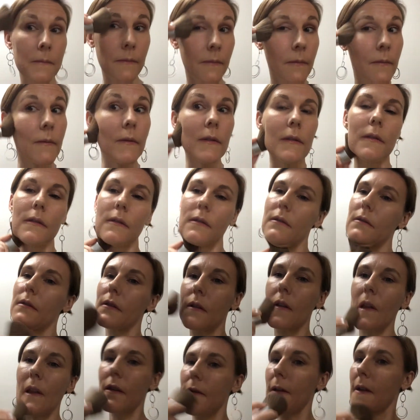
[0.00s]
limit the
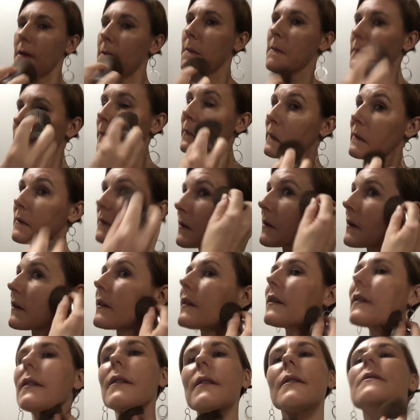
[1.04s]
amount that you need to use as
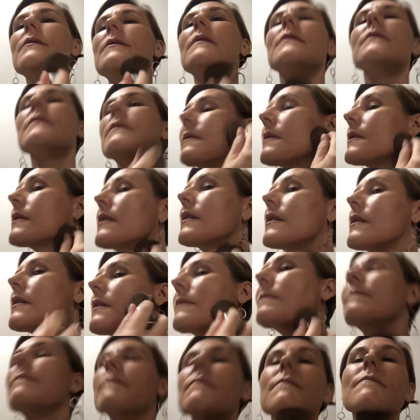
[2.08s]
well. And what I'm
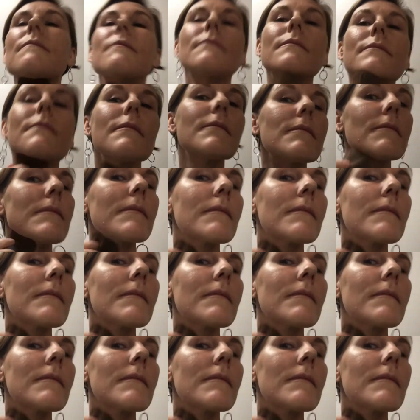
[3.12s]
applying here